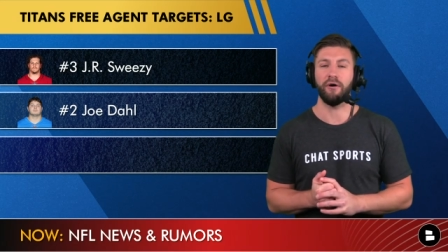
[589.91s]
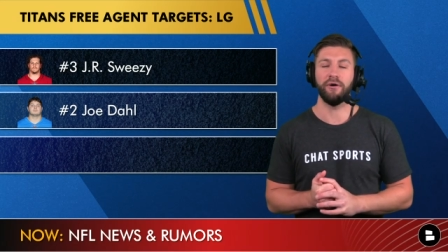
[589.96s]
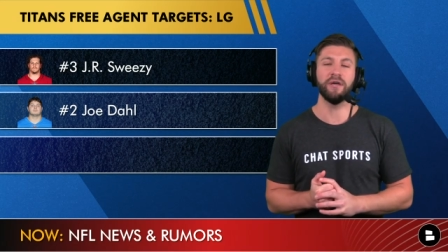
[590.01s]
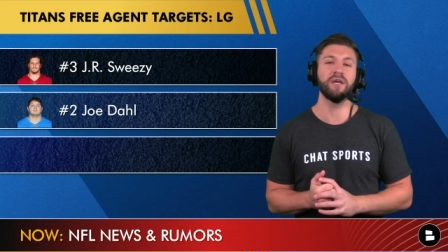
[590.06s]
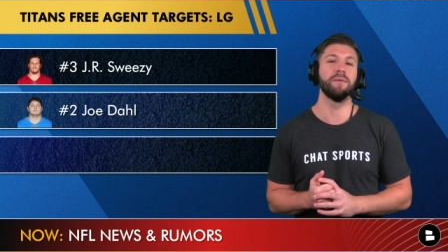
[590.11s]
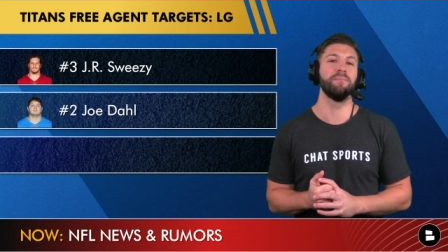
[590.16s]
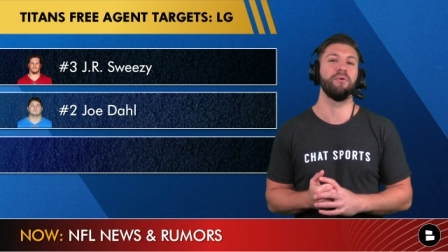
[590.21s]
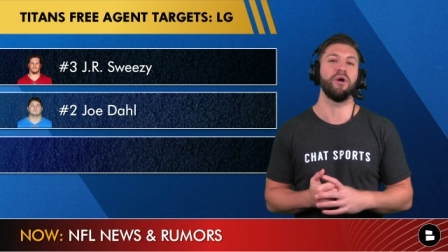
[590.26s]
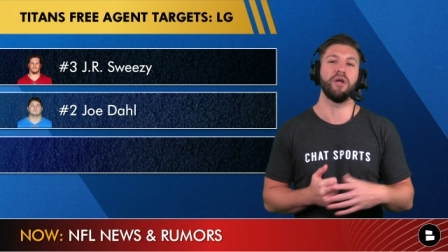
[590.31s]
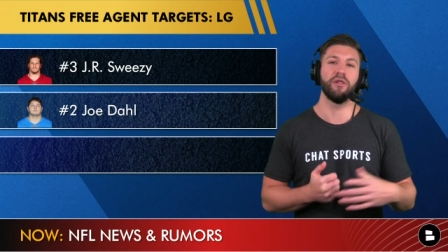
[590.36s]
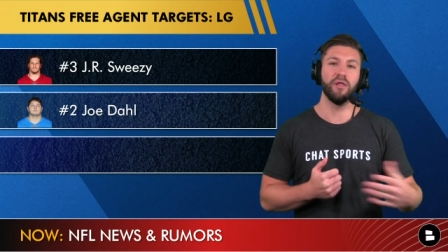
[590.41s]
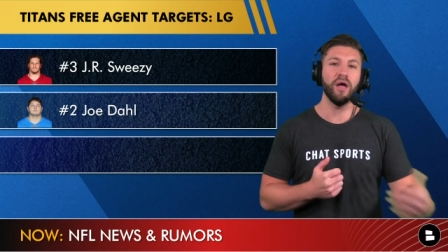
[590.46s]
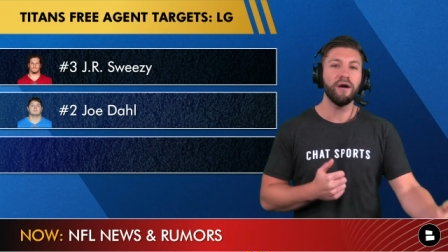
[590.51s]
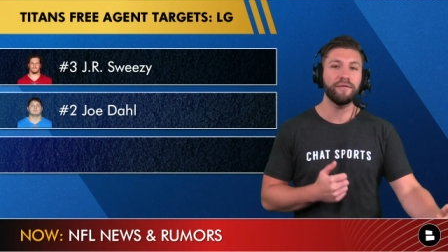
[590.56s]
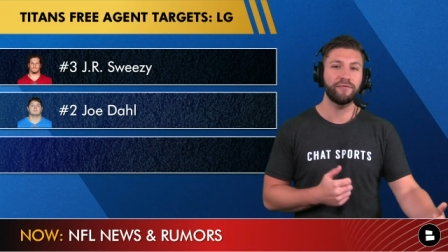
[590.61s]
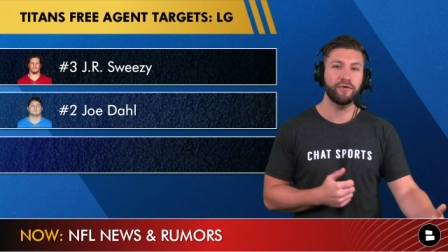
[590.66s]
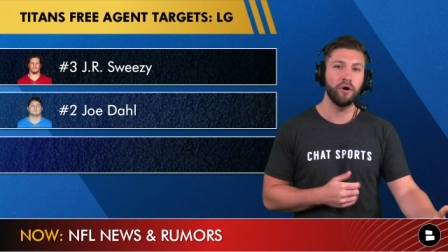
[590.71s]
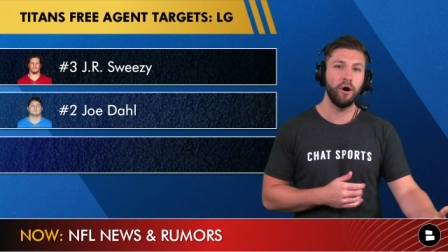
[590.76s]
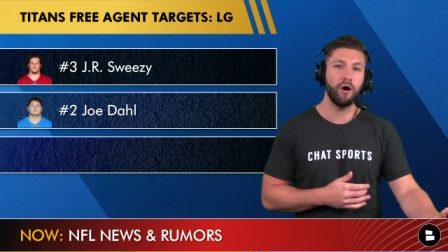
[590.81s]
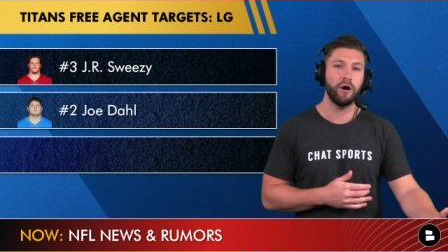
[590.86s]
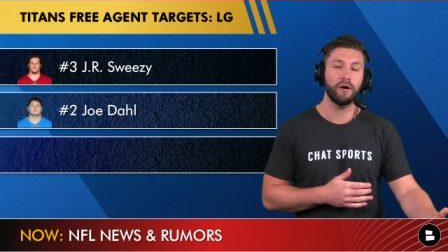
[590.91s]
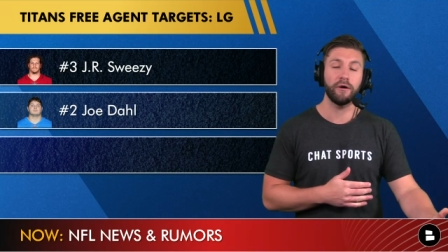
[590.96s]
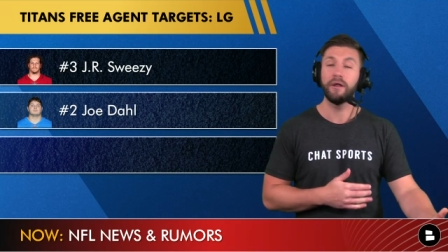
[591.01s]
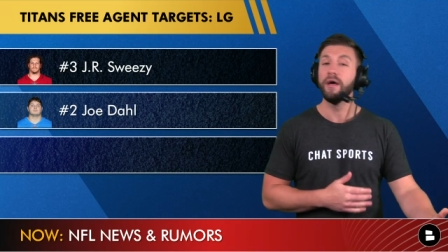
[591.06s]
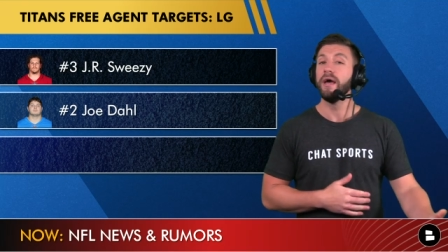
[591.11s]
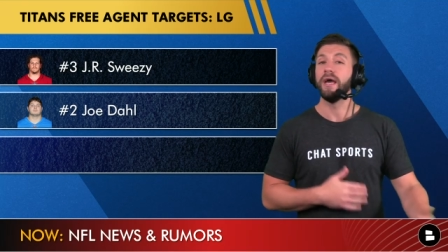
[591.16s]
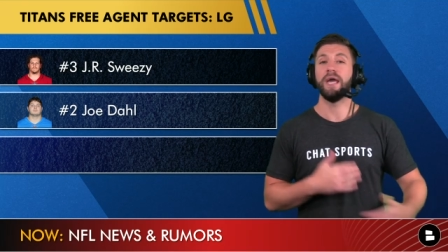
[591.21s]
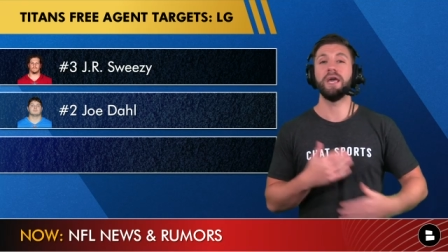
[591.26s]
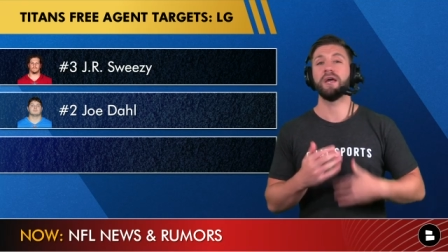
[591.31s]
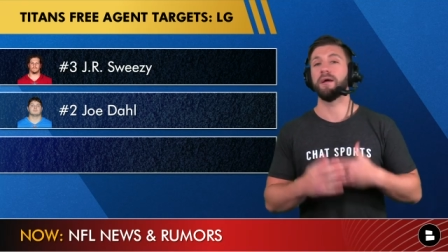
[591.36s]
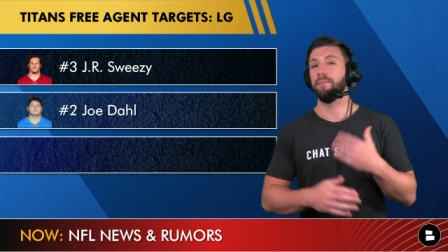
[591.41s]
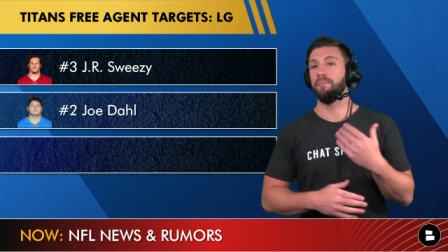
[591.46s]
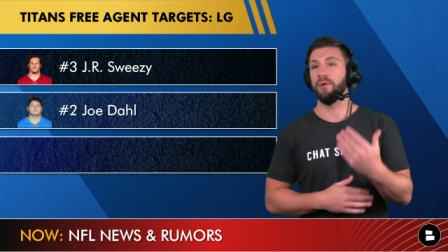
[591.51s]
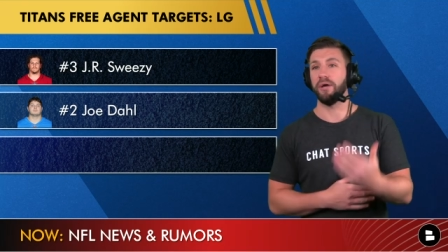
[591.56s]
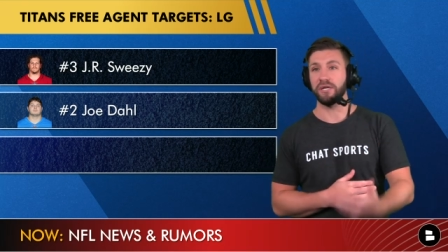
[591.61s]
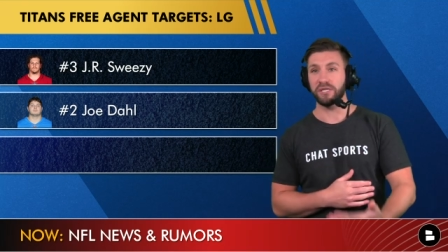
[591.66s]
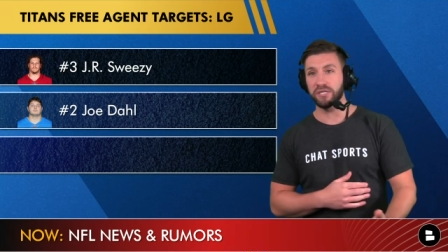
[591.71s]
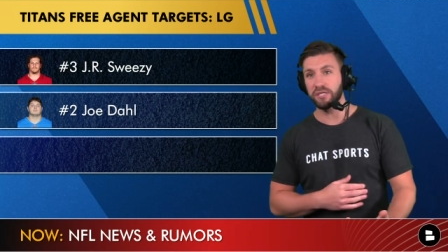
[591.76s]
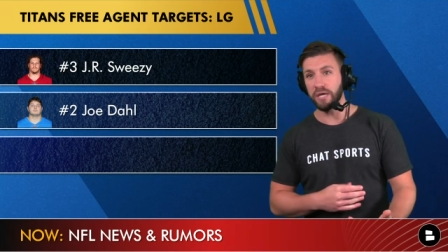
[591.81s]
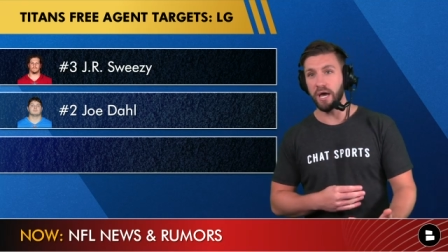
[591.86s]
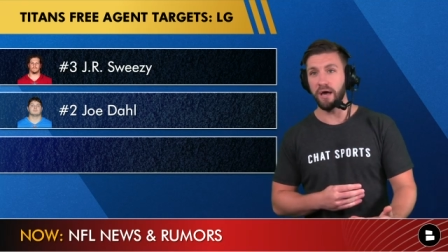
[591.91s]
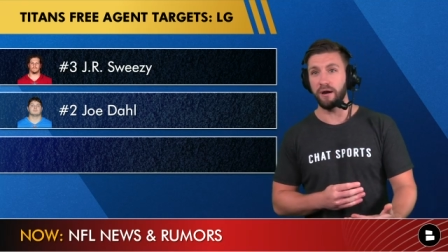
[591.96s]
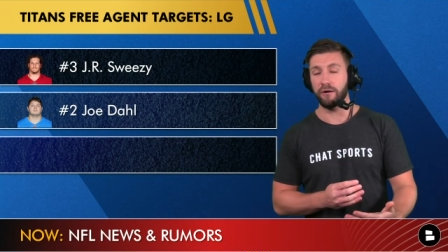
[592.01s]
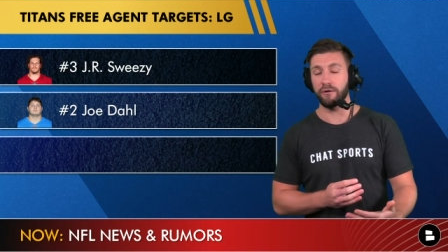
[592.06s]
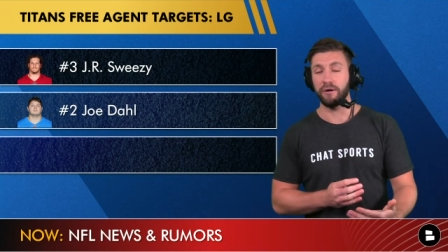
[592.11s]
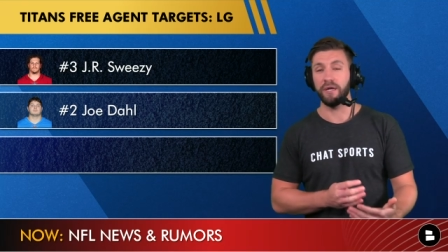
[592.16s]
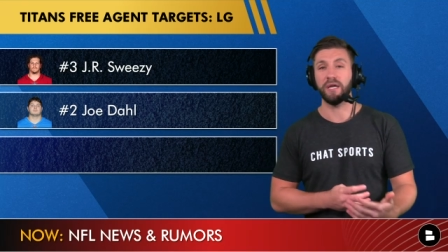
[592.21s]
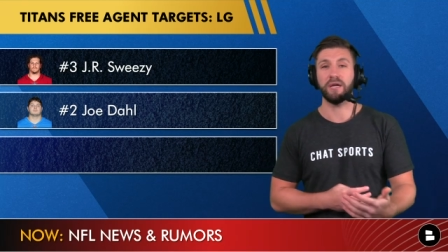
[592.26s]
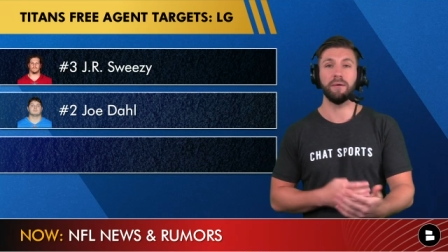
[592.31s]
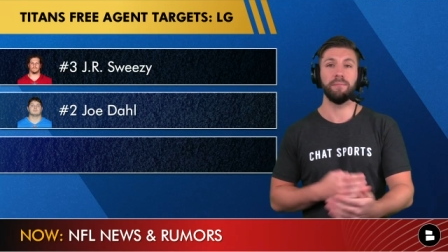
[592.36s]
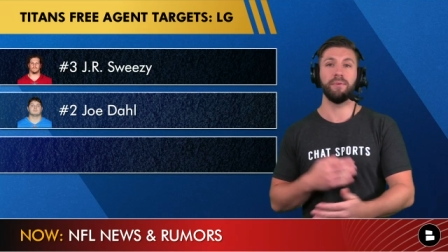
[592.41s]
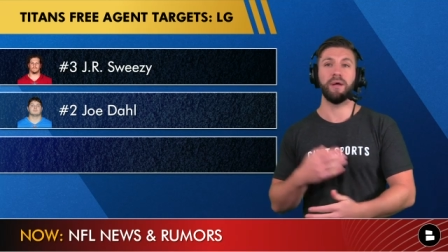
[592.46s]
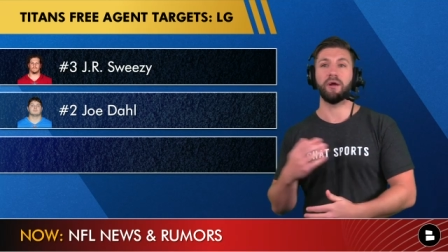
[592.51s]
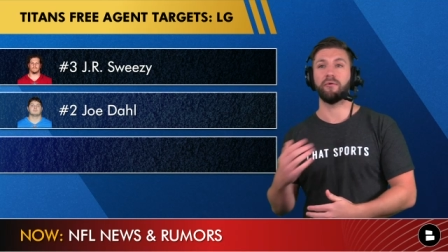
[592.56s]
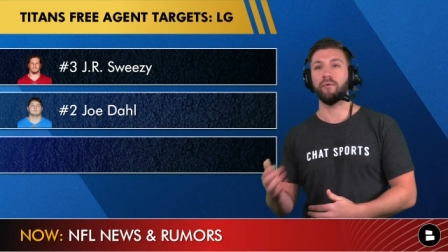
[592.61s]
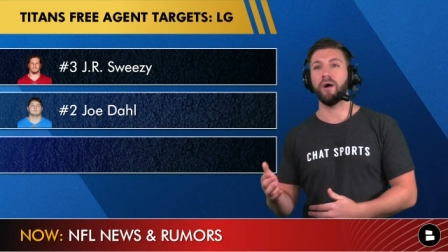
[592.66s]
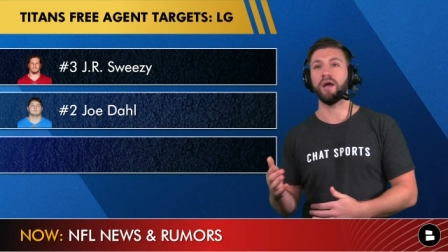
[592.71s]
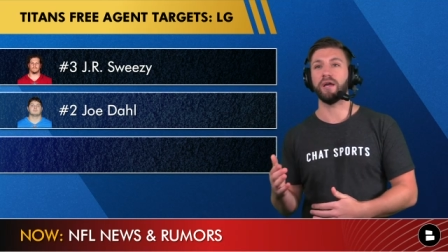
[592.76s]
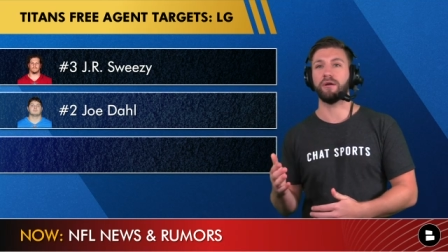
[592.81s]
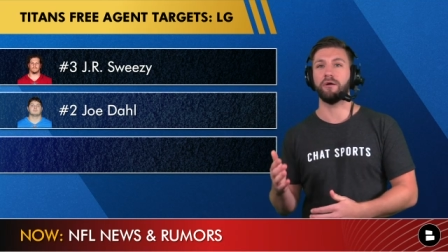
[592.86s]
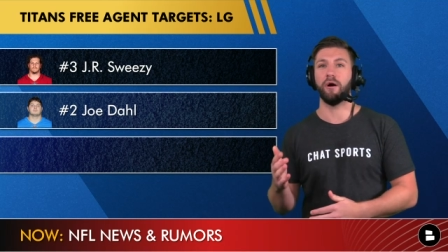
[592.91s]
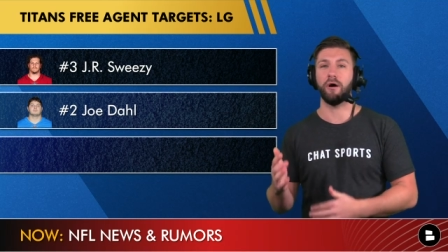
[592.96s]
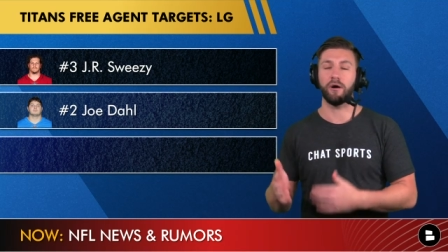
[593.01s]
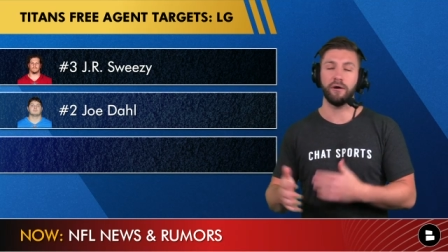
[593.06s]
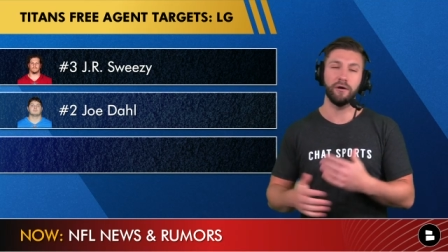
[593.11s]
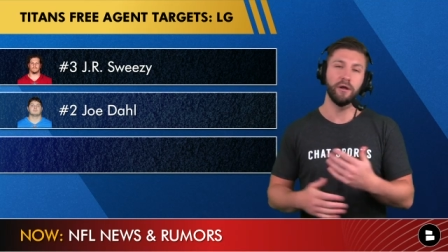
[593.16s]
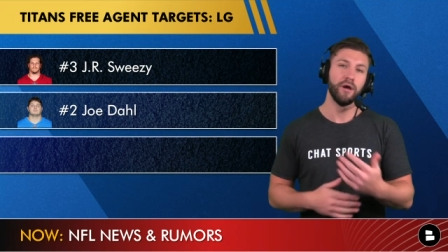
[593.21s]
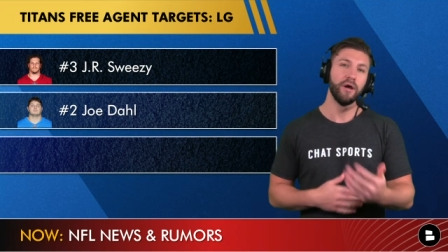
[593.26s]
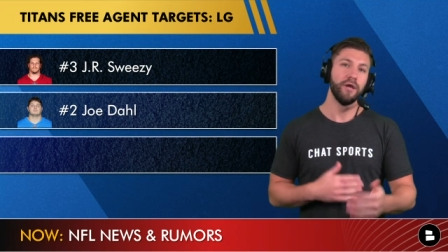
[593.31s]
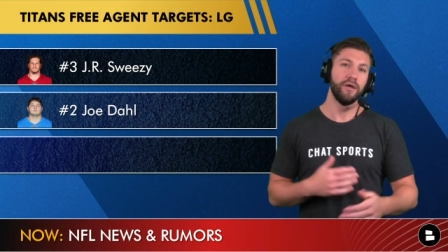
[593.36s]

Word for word: He can play left guard, he can play center, he can play right guard.